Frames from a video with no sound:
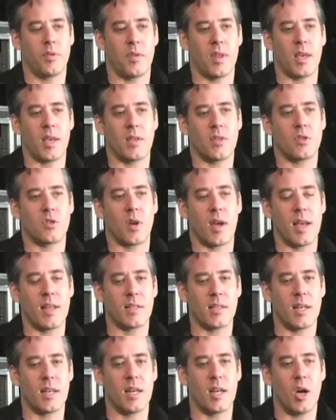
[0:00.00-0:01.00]
things
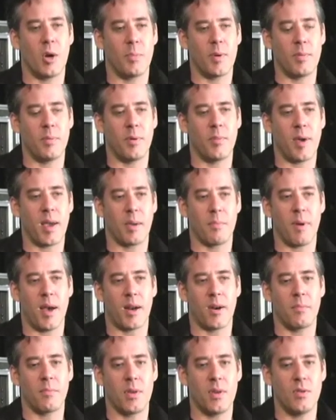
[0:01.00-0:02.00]
translate and help people make
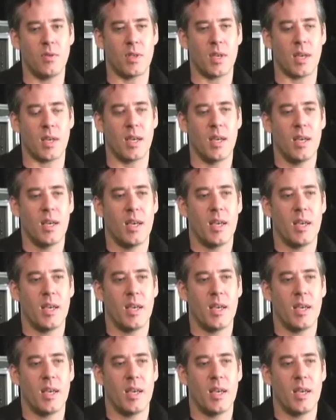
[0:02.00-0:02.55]
better music